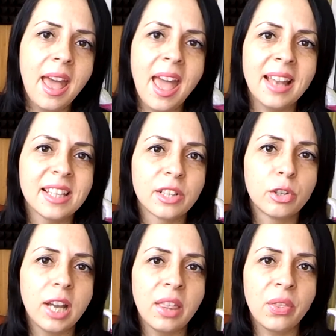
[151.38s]
and the
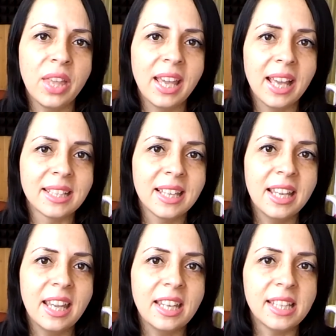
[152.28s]
great thing is
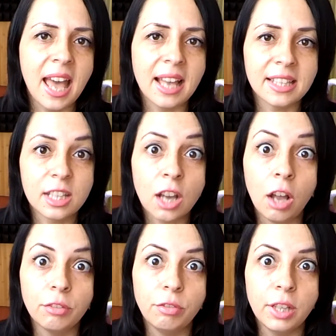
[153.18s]
it has
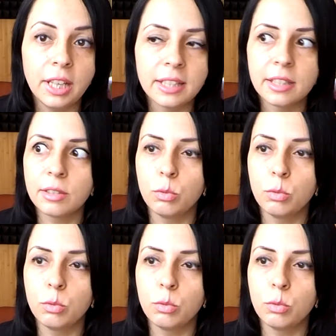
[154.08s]
Confluence.